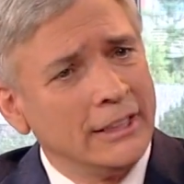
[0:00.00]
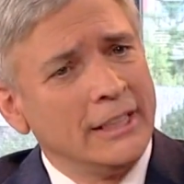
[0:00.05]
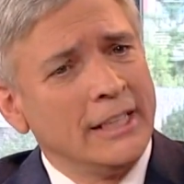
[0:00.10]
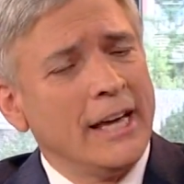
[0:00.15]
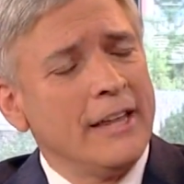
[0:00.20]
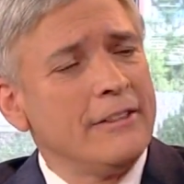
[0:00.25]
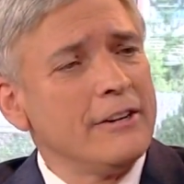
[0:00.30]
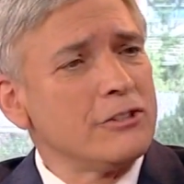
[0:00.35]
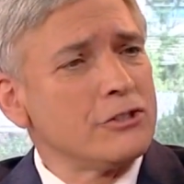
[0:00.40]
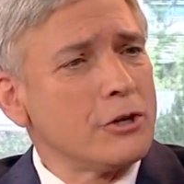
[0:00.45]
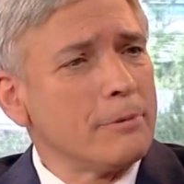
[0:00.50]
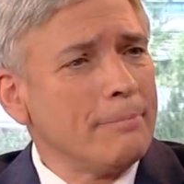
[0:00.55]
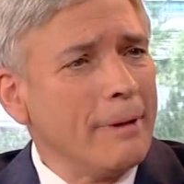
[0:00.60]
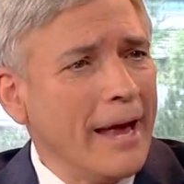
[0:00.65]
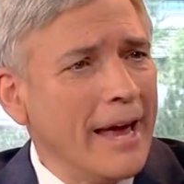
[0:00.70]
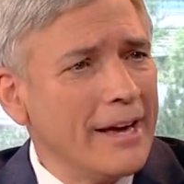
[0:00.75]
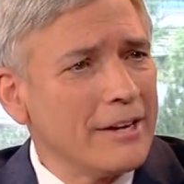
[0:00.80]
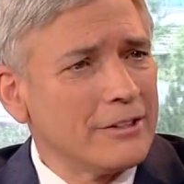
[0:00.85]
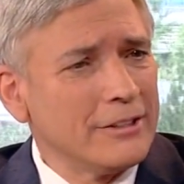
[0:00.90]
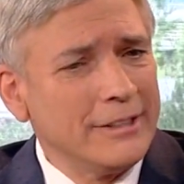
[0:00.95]
And there's a
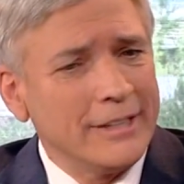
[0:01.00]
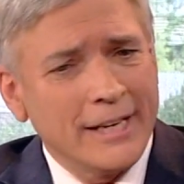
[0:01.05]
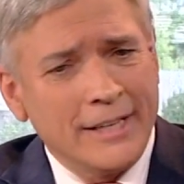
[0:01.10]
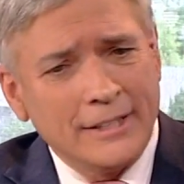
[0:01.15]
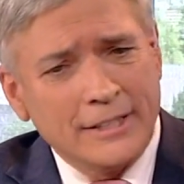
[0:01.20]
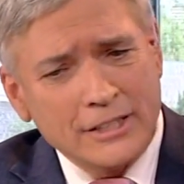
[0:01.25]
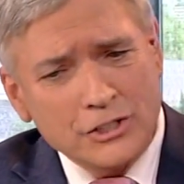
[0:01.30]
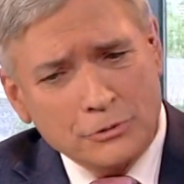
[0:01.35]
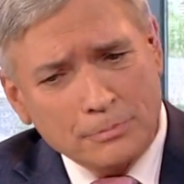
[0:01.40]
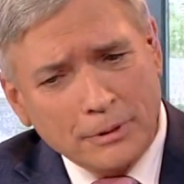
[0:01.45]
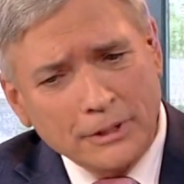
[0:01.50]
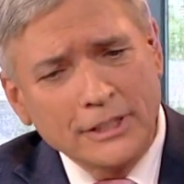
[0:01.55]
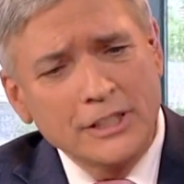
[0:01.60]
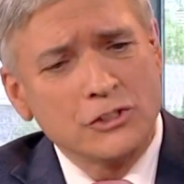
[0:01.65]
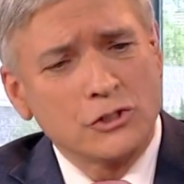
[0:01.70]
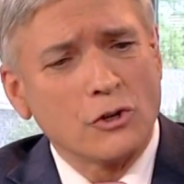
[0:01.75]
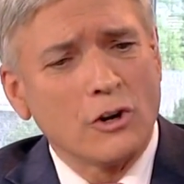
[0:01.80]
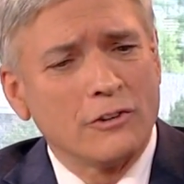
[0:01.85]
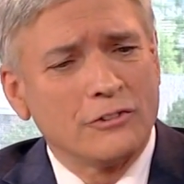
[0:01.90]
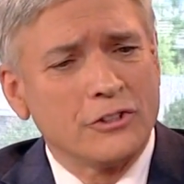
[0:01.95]
pattern. And this
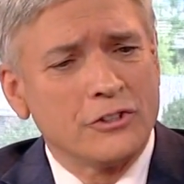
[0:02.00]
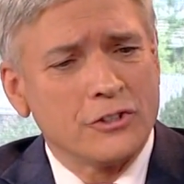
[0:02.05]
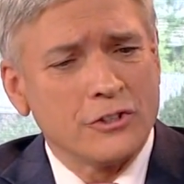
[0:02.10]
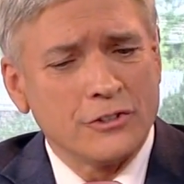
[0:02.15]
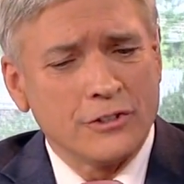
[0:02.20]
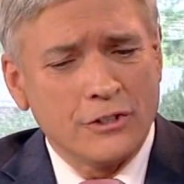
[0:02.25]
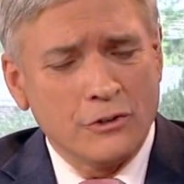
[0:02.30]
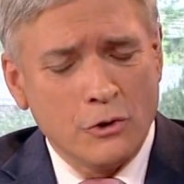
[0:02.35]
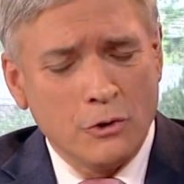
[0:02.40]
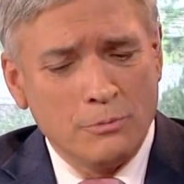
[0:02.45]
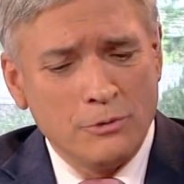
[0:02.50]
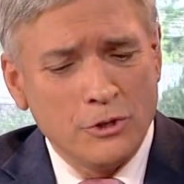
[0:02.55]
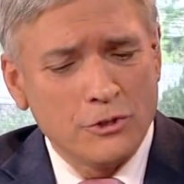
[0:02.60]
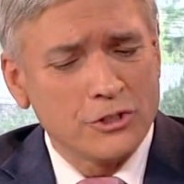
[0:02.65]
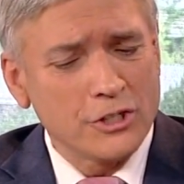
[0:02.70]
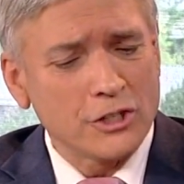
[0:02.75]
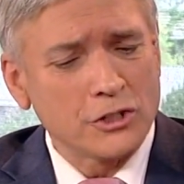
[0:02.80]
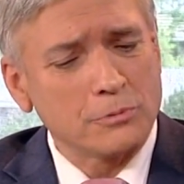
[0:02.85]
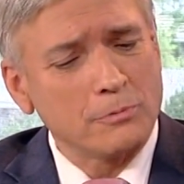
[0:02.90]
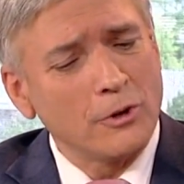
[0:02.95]
police officer whom you
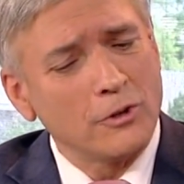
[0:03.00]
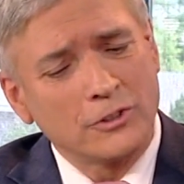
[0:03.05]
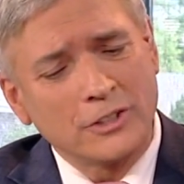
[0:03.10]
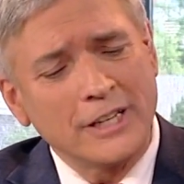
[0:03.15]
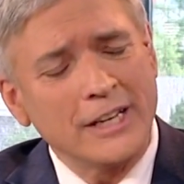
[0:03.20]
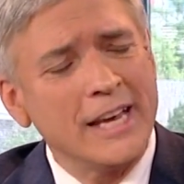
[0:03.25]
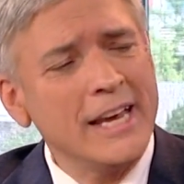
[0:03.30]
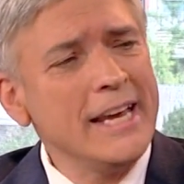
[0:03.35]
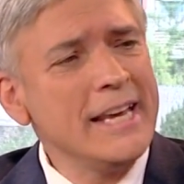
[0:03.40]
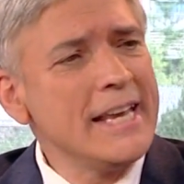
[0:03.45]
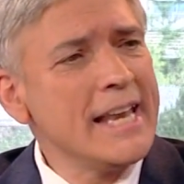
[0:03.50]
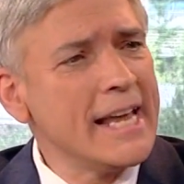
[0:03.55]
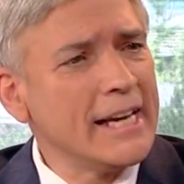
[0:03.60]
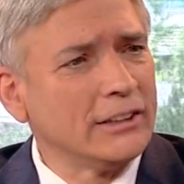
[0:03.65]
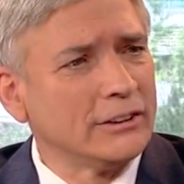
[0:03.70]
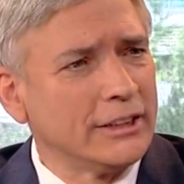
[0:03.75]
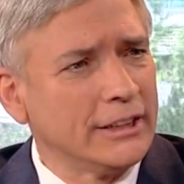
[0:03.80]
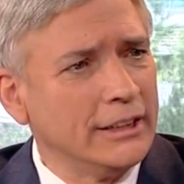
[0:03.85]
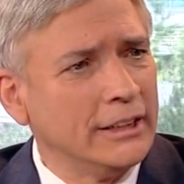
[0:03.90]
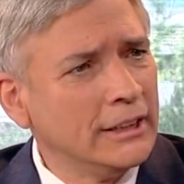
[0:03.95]
just spoke to, he
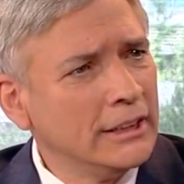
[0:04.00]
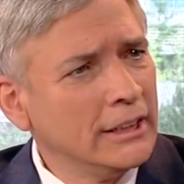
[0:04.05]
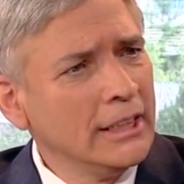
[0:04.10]
nailed it.